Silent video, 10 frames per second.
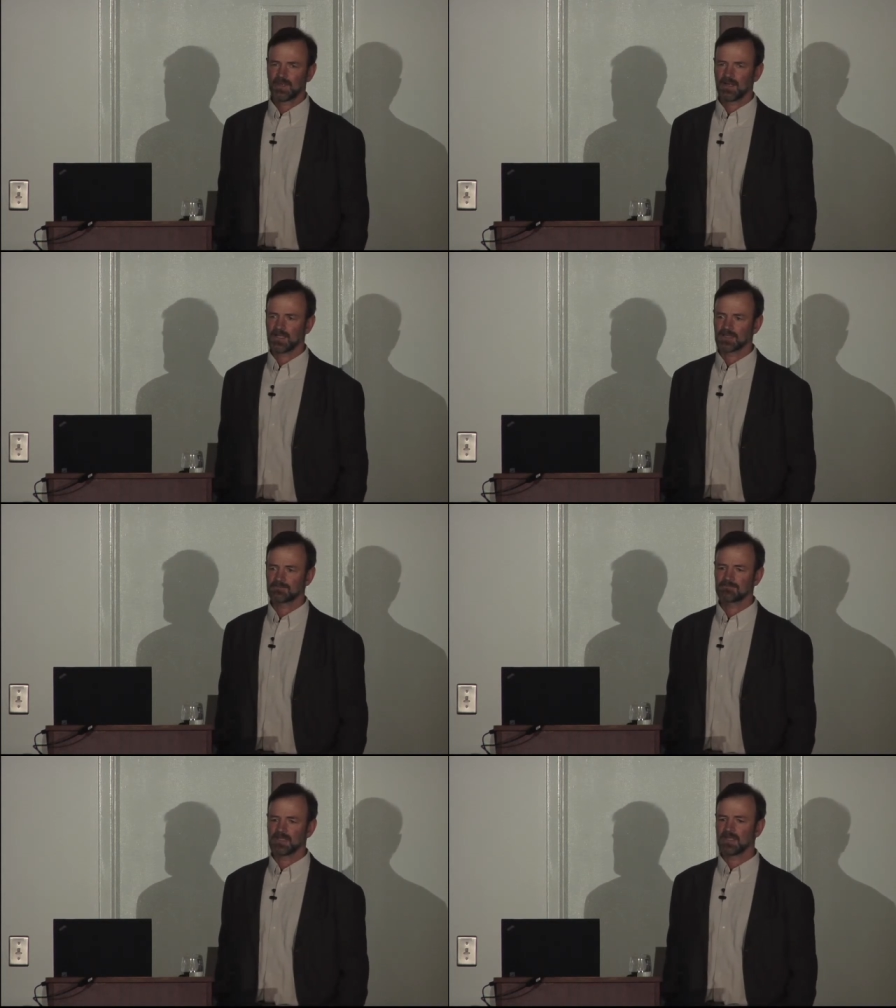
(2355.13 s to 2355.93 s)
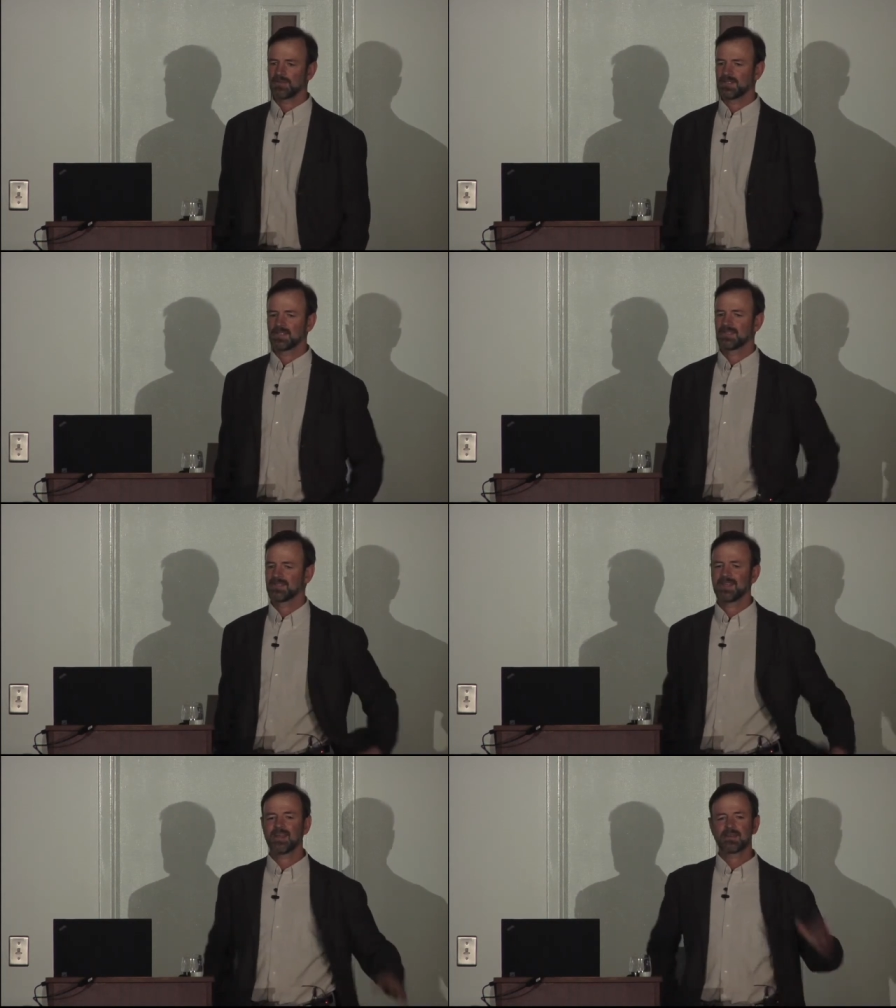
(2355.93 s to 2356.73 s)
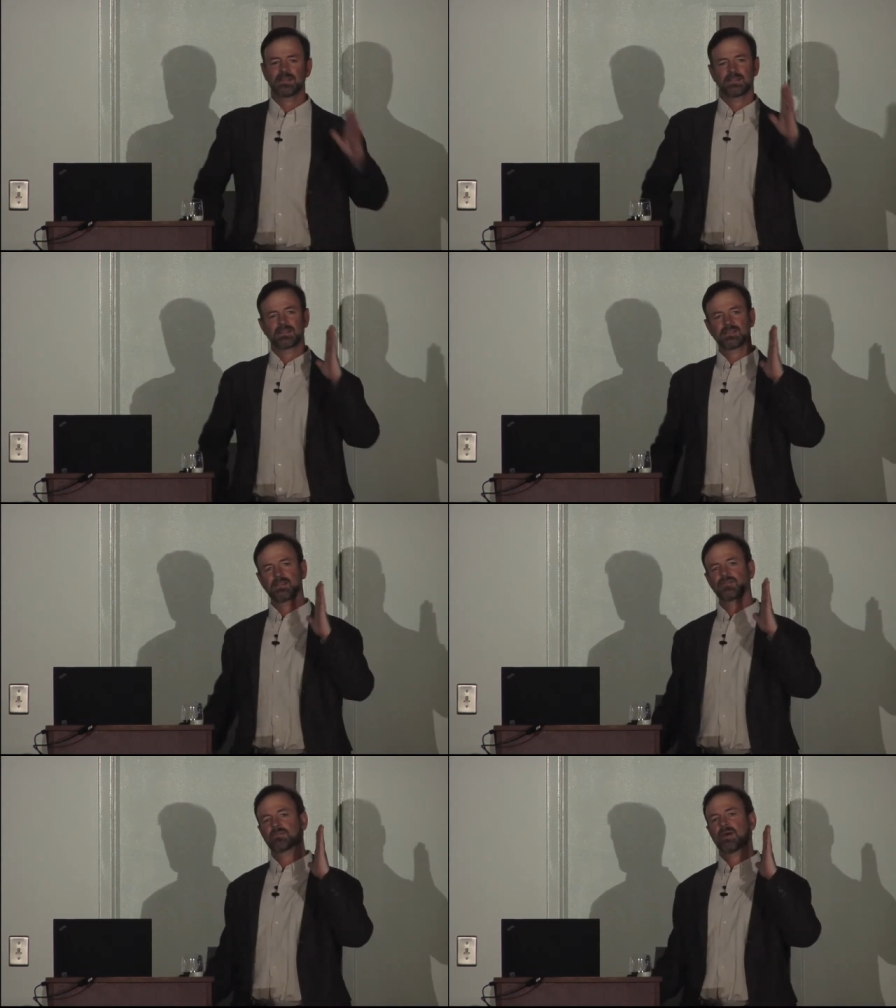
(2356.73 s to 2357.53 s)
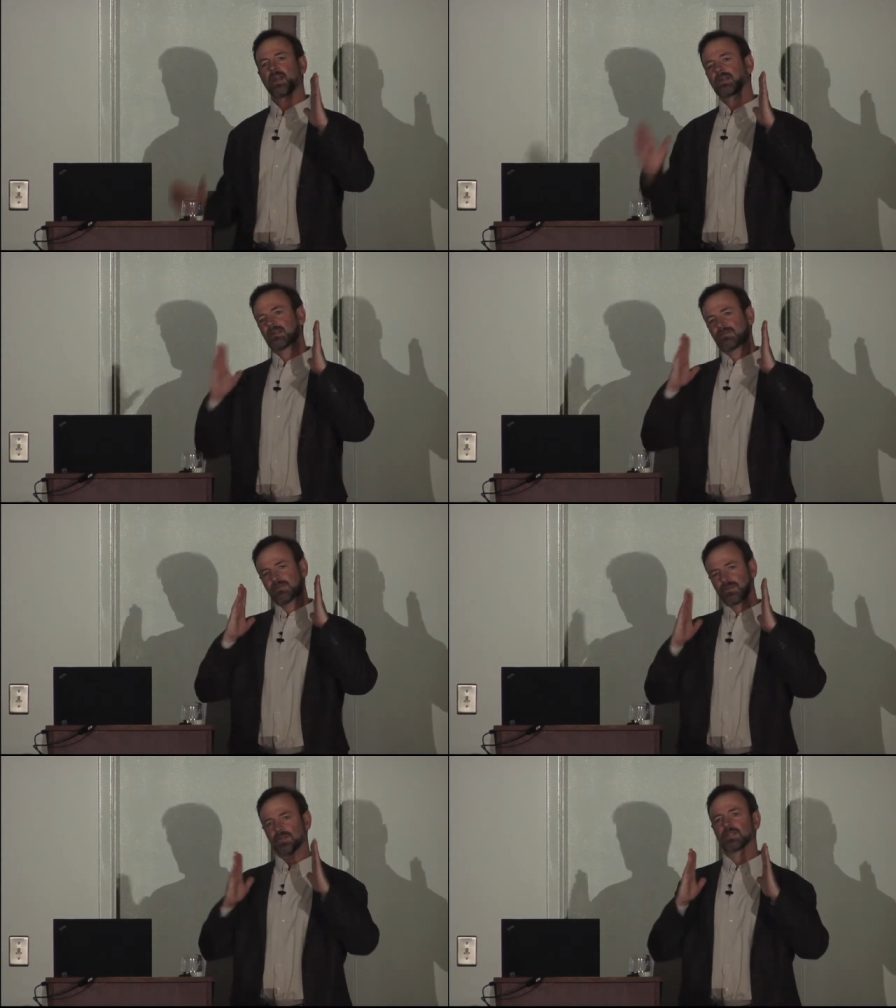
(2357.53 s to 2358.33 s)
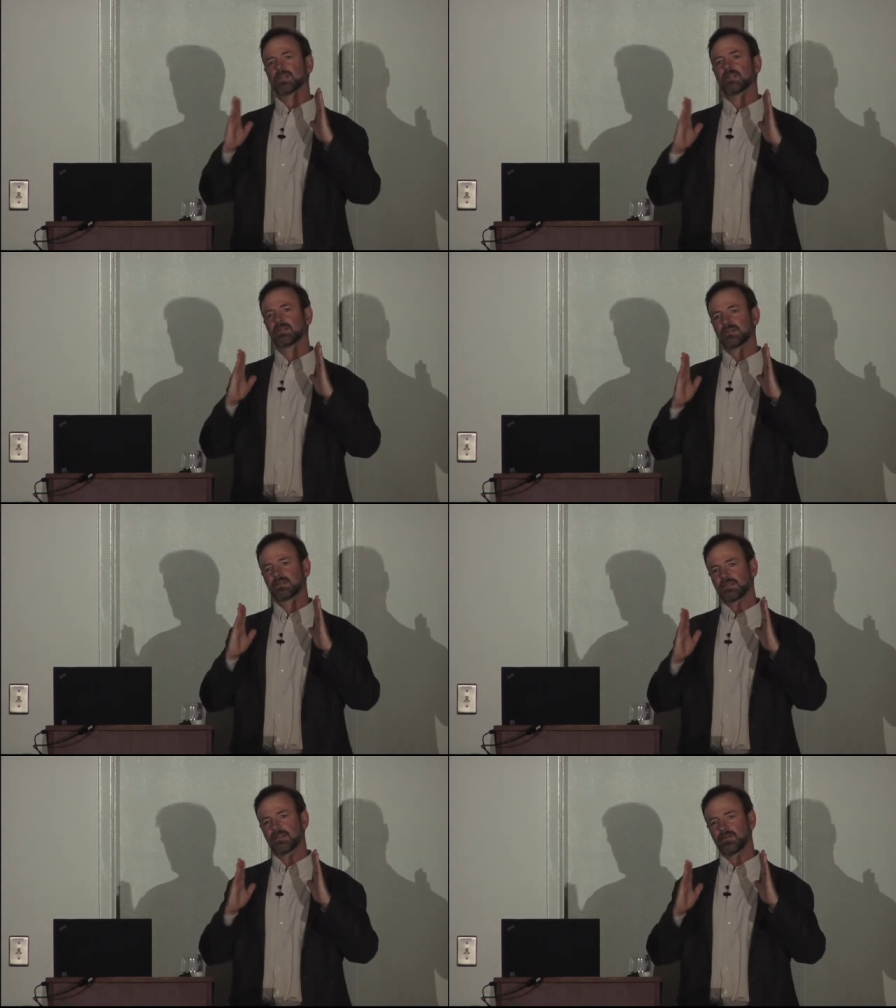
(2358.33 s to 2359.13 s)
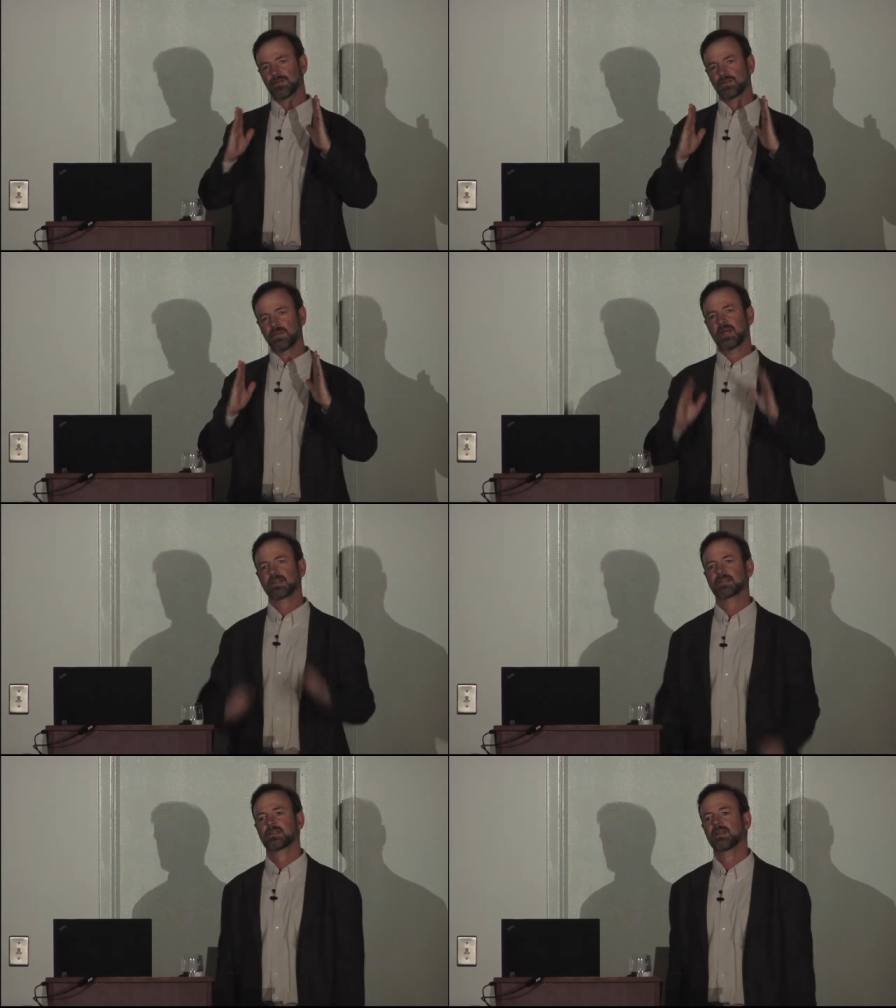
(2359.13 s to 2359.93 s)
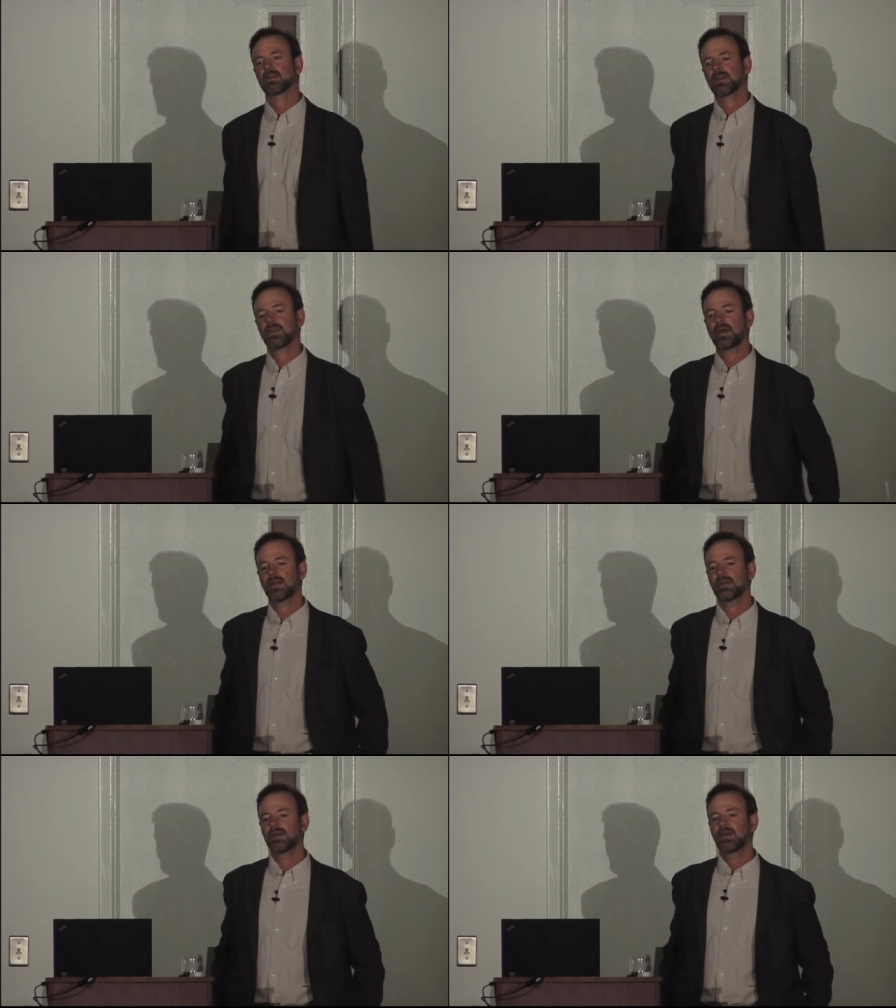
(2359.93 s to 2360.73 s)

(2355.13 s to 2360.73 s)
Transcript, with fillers: Um, you know, th the area is so dramatically vertical in northern Pakistan that